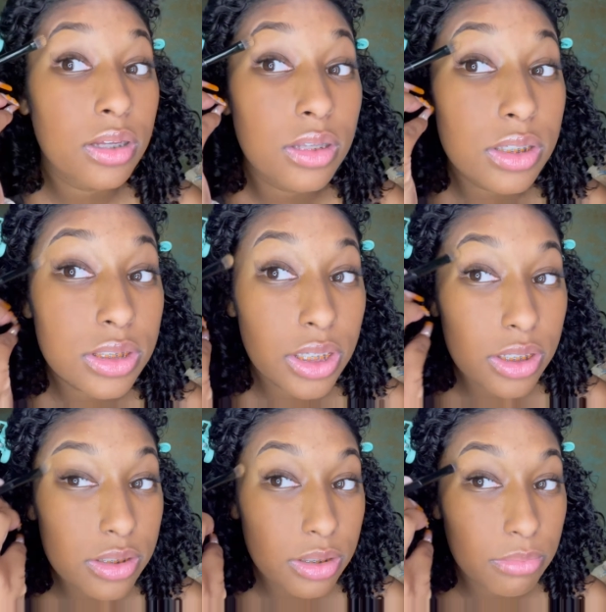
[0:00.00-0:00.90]
let's get
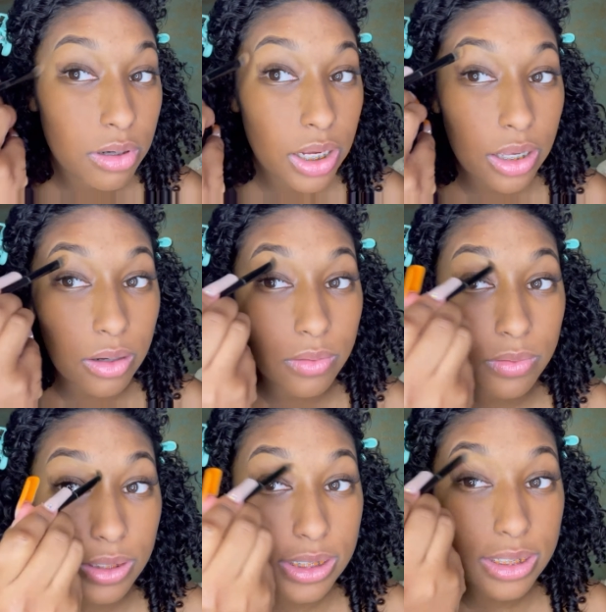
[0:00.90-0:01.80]
into the brow.
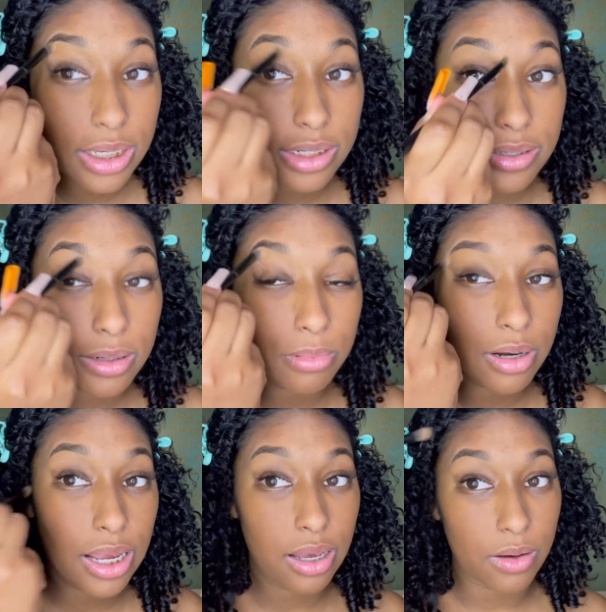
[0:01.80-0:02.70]
Let's get into the
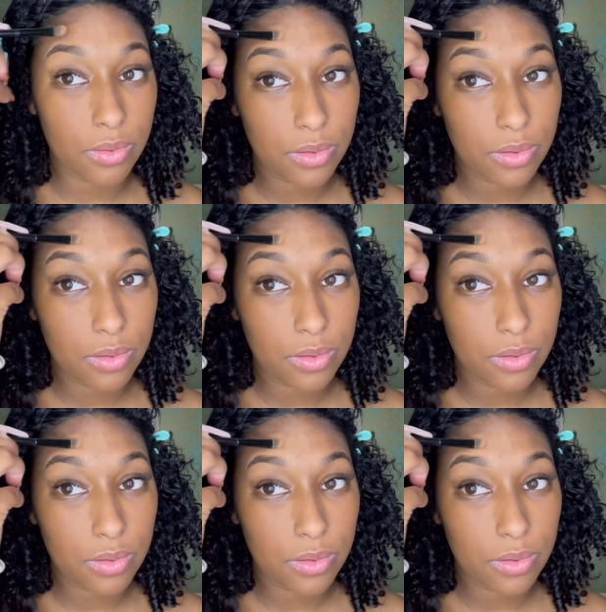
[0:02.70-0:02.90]
brow.